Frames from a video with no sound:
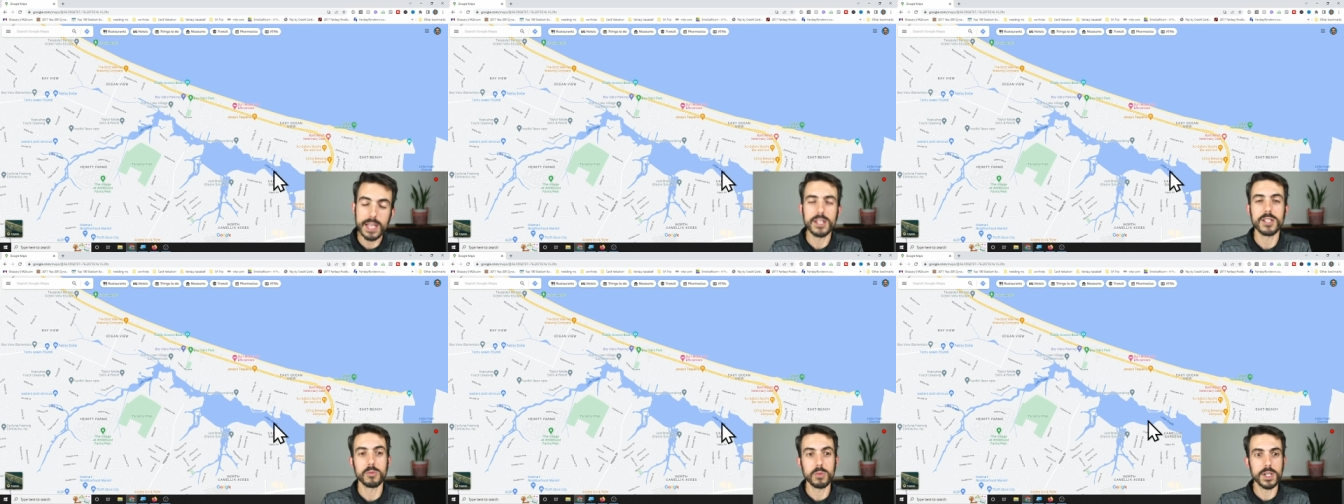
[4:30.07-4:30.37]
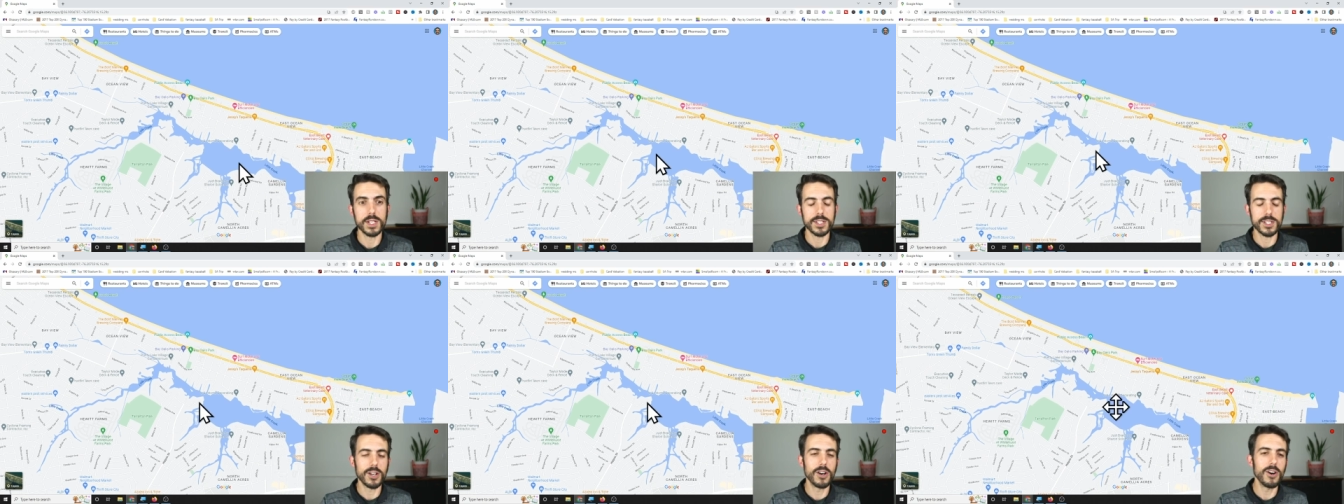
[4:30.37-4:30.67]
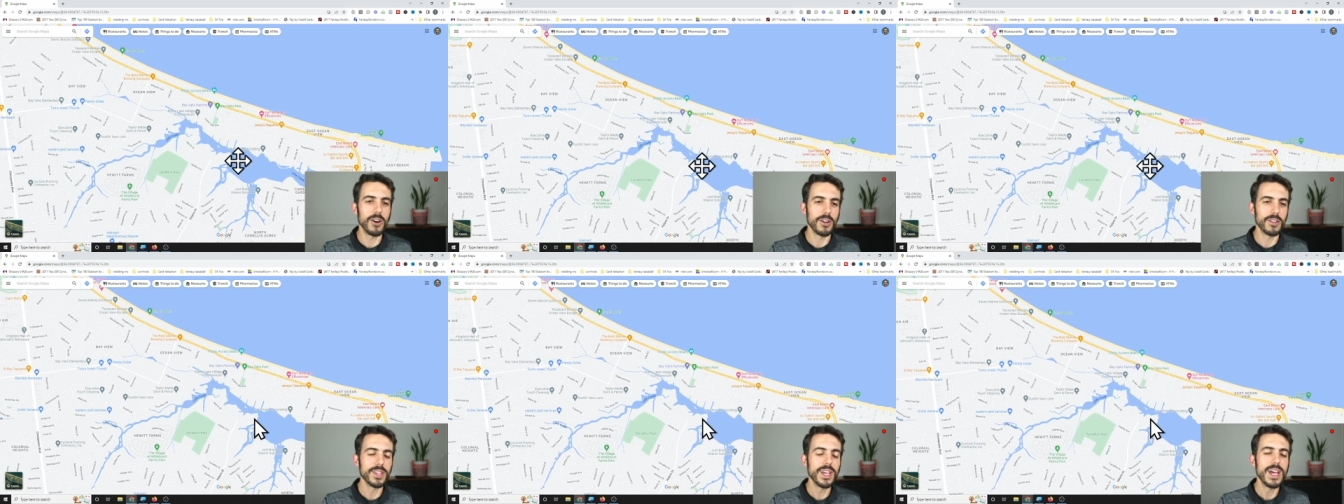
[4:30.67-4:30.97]
is what it's
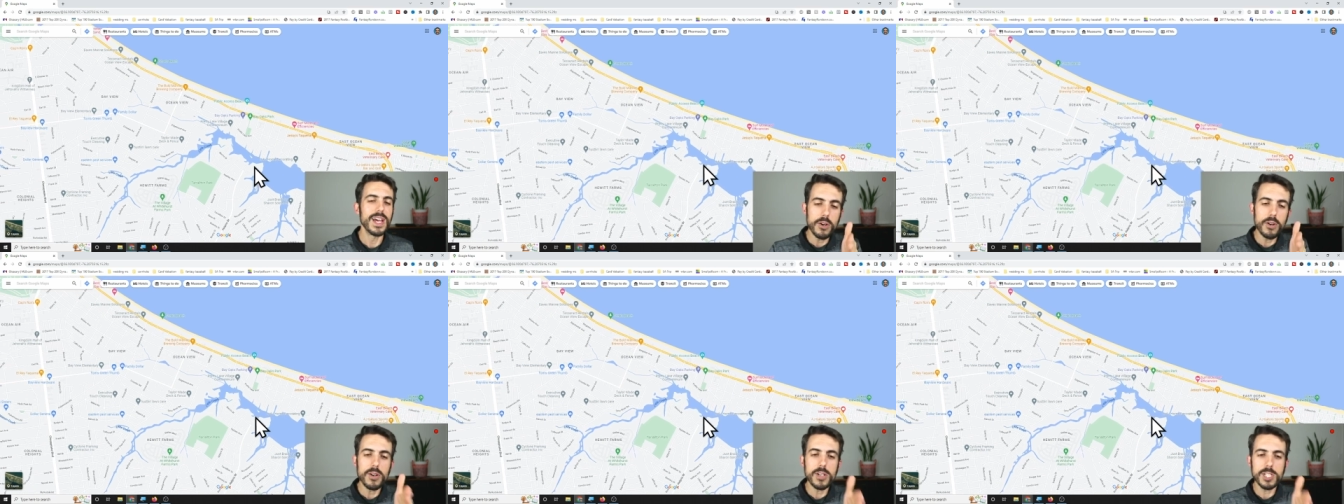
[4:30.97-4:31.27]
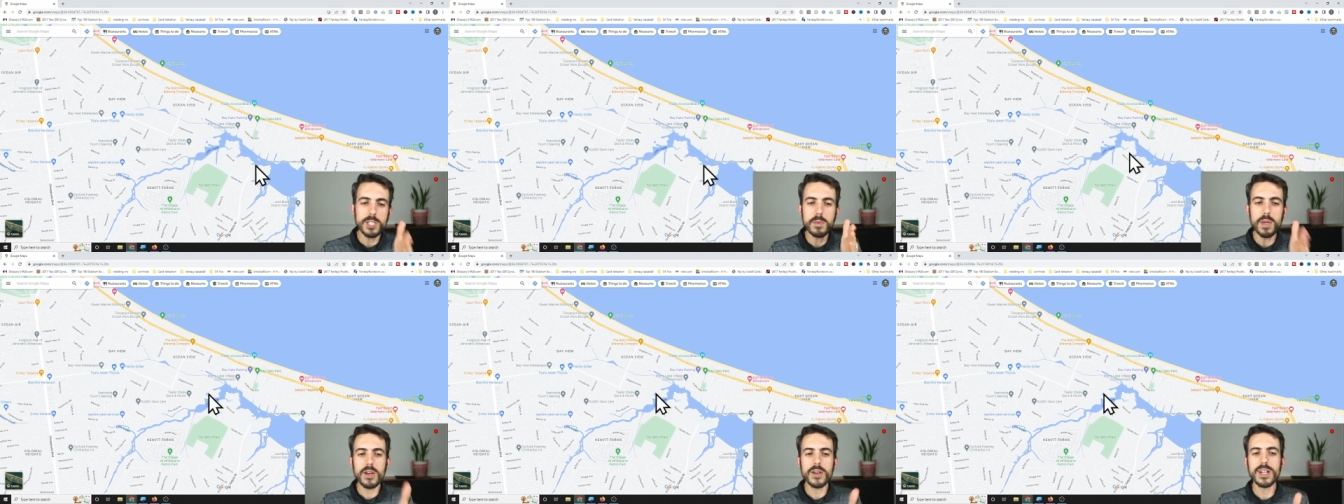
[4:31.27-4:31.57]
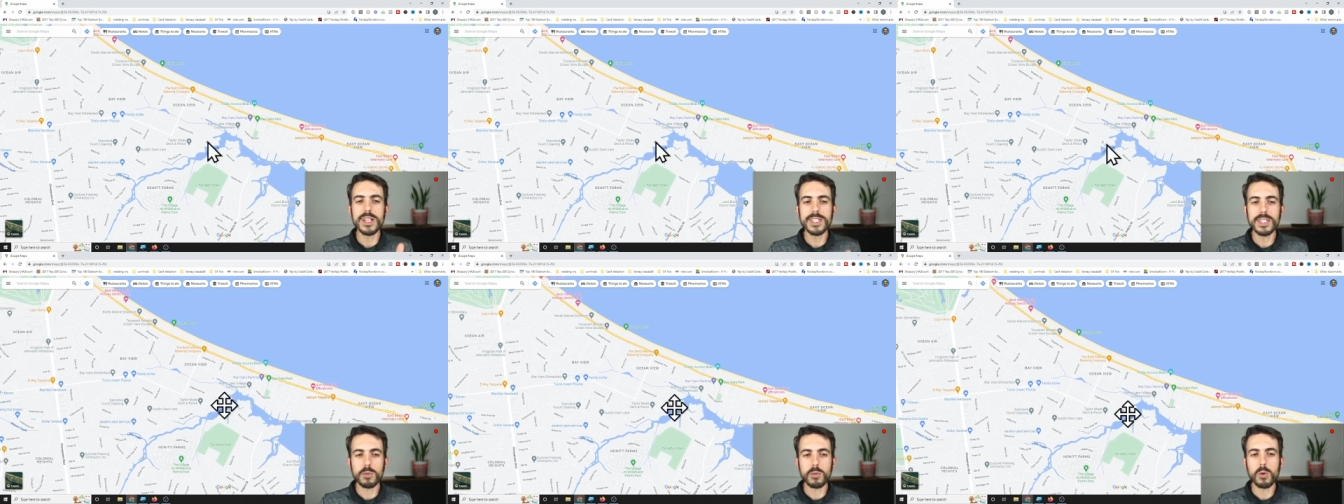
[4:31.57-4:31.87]
called, there are some
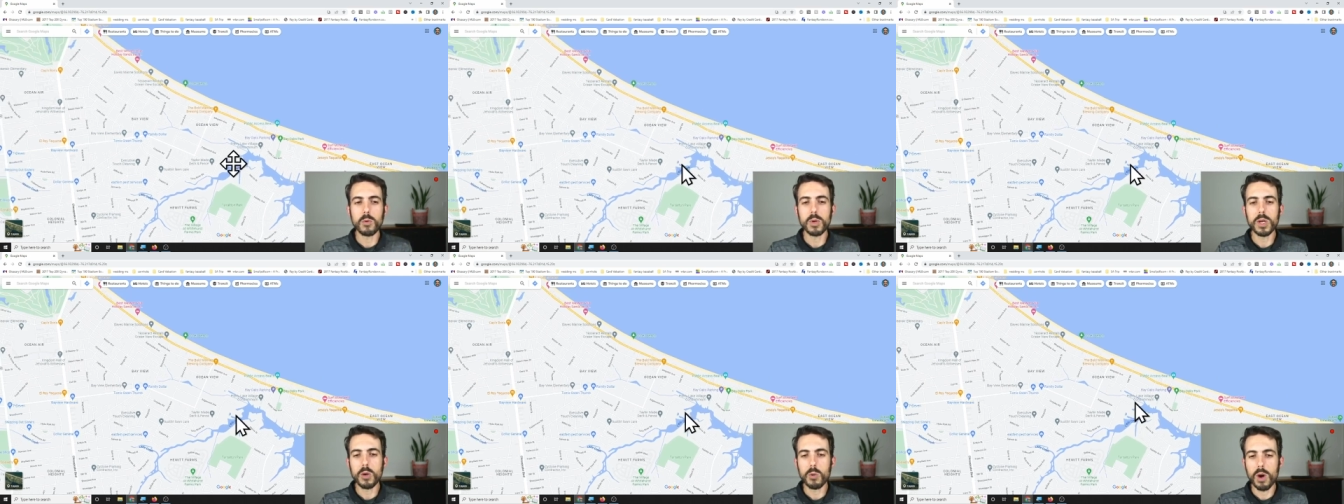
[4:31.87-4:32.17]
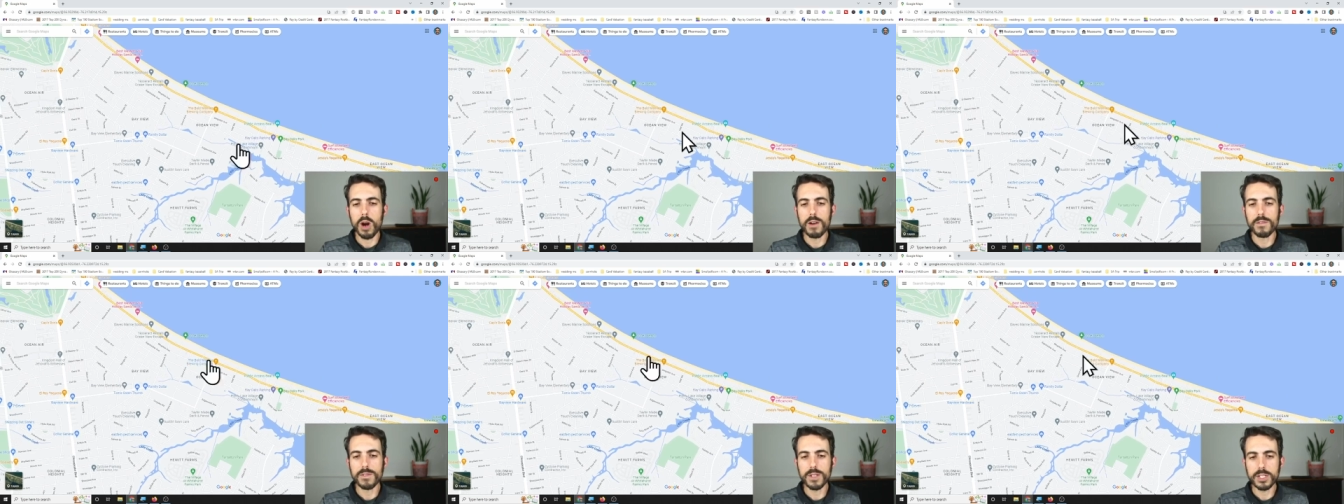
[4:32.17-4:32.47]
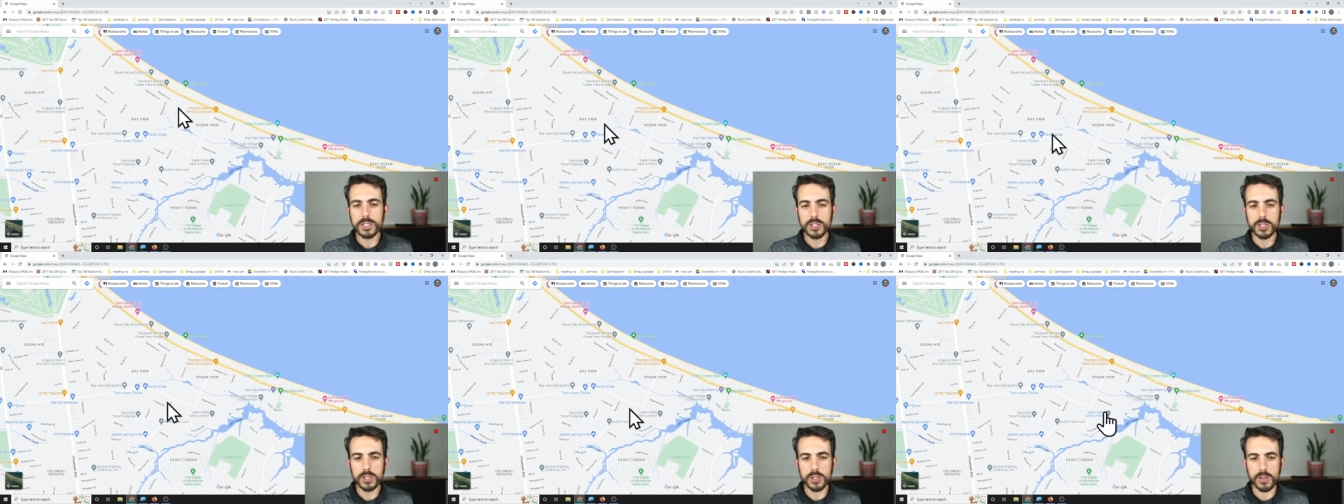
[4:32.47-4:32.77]
areas that will require
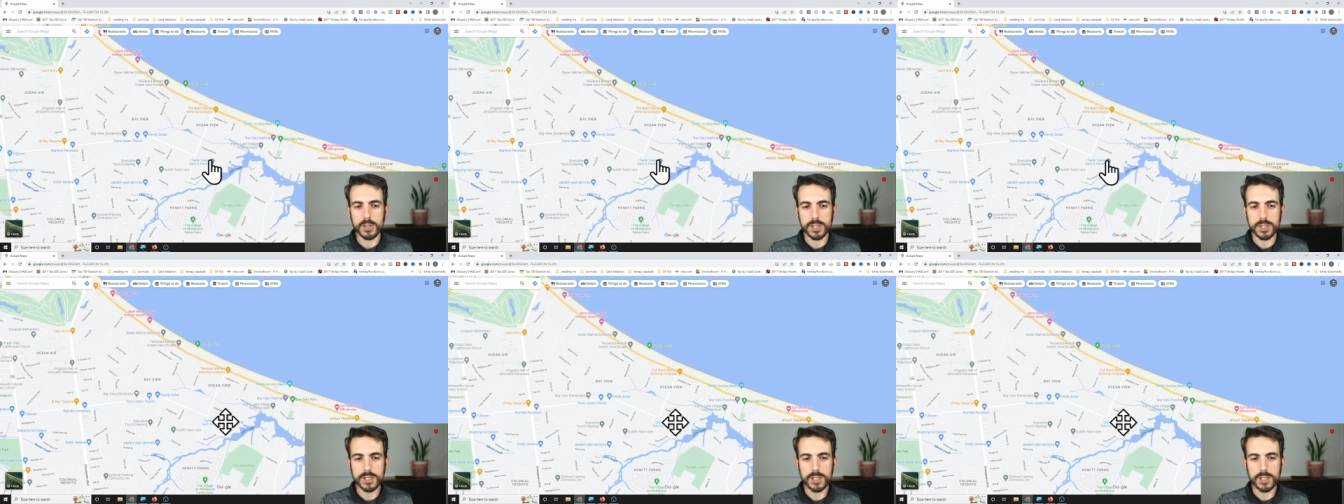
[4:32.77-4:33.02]
flood insurance.